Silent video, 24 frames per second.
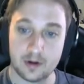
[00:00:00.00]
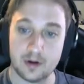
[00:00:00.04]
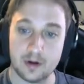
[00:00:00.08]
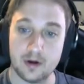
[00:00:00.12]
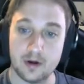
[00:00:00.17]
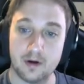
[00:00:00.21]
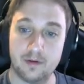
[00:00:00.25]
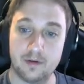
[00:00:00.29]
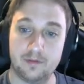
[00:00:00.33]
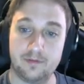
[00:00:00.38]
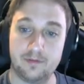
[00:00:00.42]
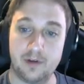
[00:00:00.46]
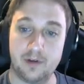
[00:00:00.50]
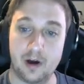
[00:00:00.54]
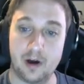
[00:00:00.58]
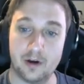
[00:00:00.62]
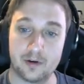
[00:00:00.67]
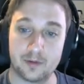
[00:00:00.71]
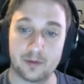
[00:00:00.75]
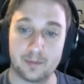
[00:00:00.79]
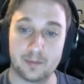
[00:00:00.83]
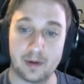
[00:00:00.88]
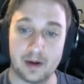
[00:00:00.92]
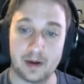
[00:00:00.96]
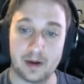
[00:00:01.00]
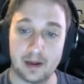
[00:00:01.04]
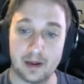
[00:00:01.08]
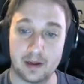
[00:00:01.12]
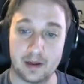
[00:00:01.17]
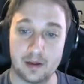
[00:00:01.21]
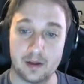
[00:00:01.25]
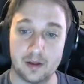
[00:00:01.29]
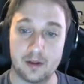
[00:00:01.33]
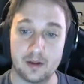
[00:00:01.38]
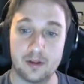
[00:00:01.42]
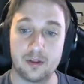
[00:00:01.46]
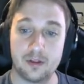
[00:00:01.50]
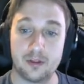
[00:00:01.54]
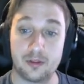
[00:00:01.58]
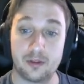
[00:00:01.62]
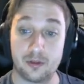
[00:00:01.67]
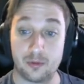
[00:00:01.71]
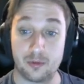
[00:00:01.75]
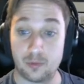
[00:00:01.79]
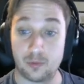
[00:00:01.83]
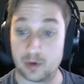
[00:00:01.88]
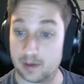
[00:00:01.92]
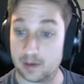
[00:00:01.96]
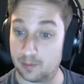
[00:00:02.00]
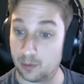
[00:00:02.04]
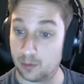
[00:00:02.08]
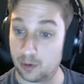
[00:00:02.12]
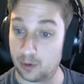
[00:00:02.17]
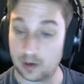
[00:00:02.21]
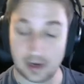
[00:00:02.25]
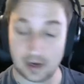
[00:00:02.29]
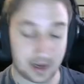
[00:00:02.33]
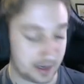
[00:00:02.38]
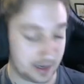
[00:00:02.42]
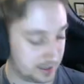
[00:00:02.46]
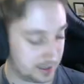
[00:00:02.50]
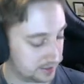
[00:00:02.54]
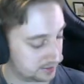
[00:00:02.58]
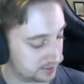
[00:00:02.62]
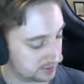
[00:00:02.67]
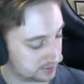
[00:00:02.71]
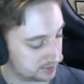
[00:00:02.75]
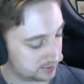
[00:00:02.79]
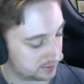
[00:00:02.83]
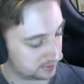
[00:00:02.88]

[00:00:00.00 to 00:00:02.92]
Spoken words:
followed by 3 more A's.